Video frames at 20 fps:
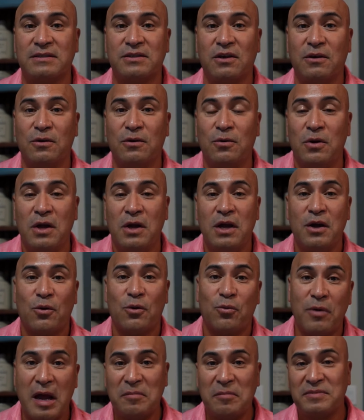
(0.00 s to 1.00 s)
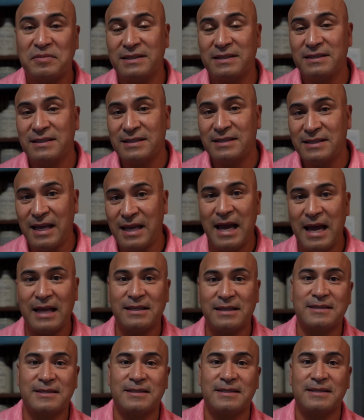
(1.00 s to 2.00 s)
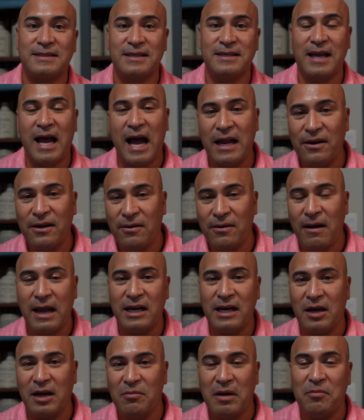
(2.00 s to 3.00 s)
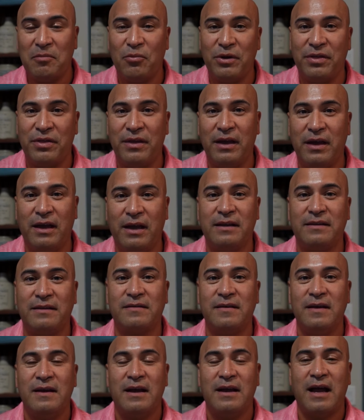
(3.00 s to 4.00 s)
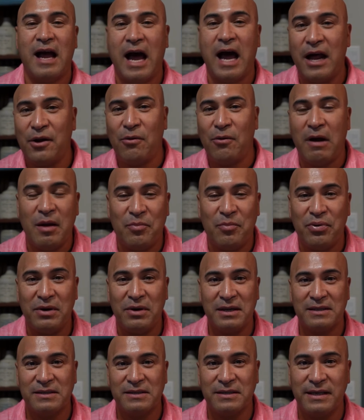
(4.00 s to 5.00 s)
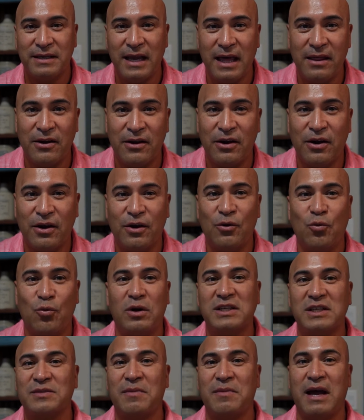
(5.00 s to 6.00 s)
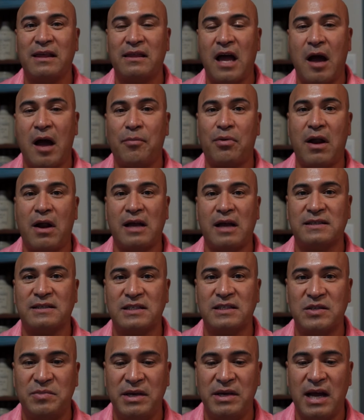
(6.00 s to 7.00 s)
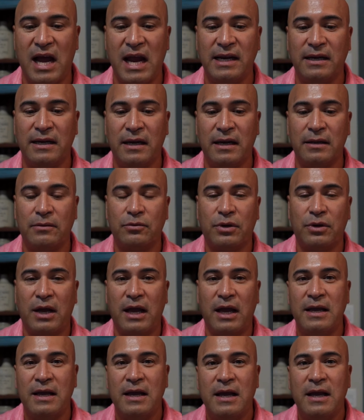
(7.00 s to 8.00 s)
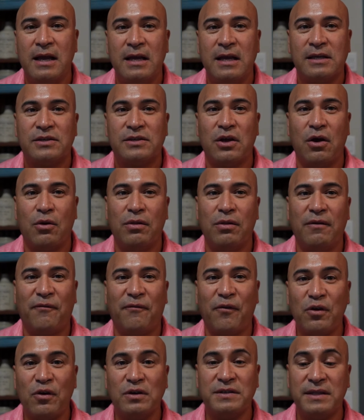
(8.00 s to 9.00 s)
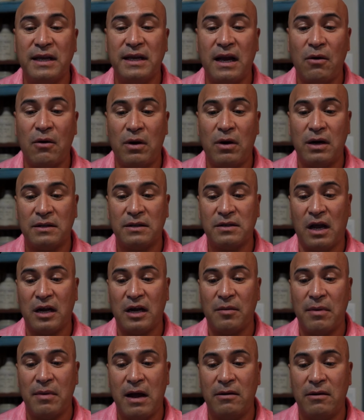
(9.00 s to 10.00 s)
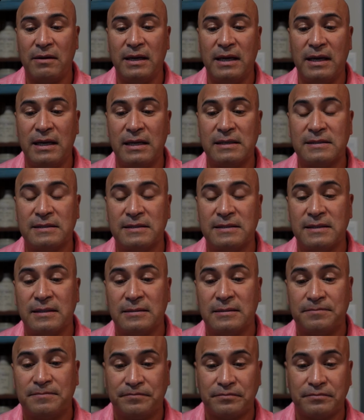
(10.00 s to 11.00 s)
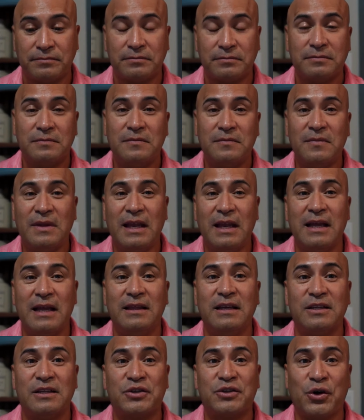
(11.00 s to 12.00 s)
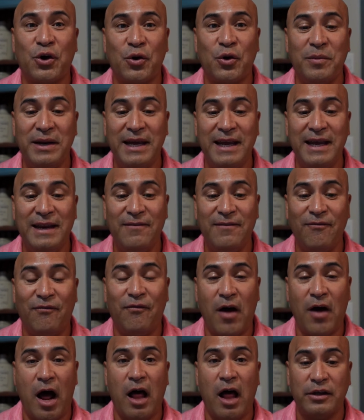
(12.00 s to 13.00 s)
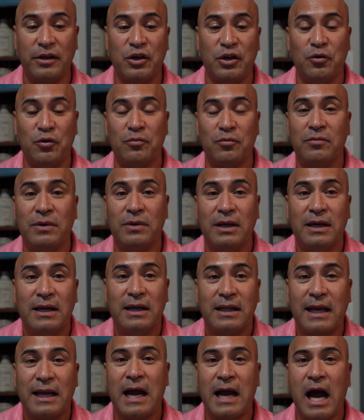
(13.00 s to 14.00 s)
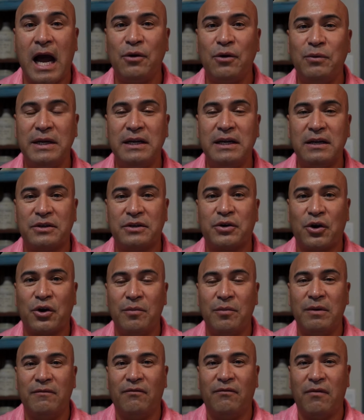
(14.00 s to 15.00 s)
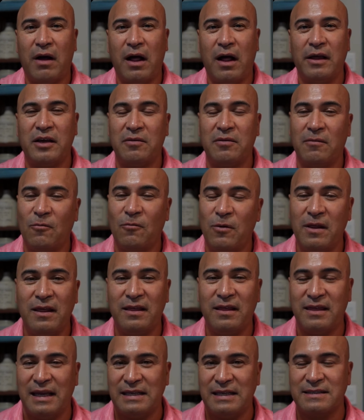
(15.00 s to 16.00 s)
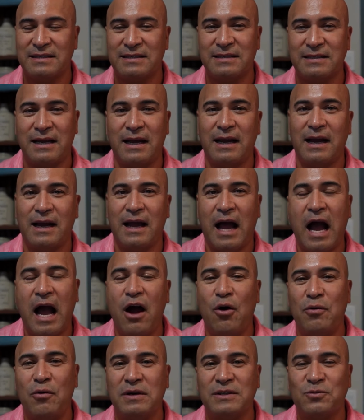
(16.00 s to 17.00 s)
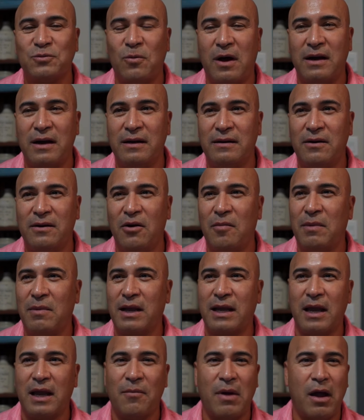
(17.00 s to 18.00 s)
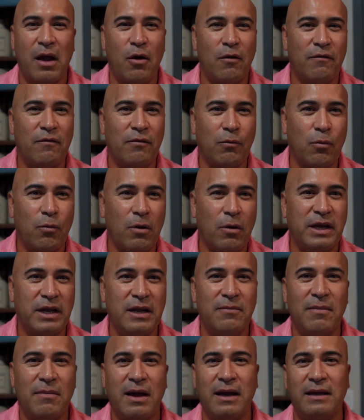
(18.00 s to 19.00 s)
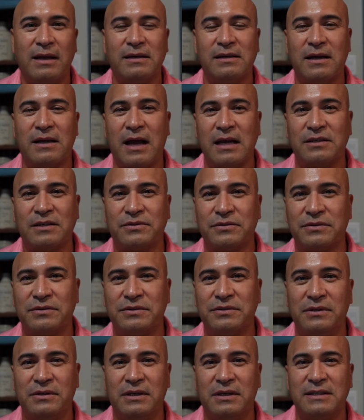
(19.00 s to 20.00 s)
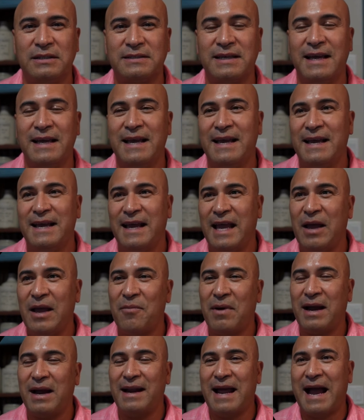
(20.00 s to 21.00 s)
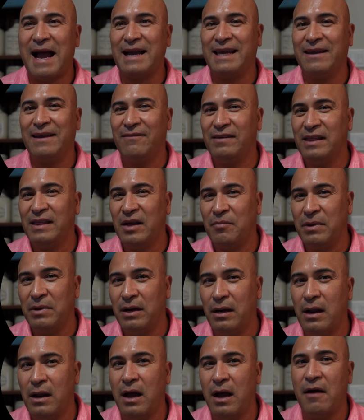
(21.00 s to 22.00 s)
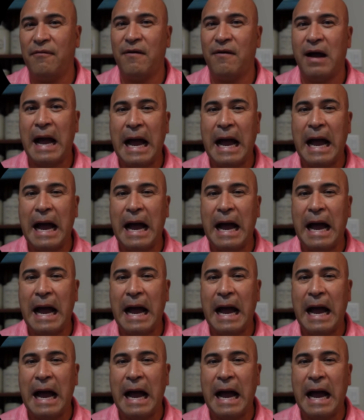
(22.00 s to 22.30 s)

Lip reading: So reps and sets, how do I come up with it? How do I put it together? What's my thought process behind it? Okay, so the first thing I want to talk about is determining volume. Like, how do we determine volume? One of the things is like, I always wanted to know, I'm like, am I overworking my high school students? Am I not giving them enough?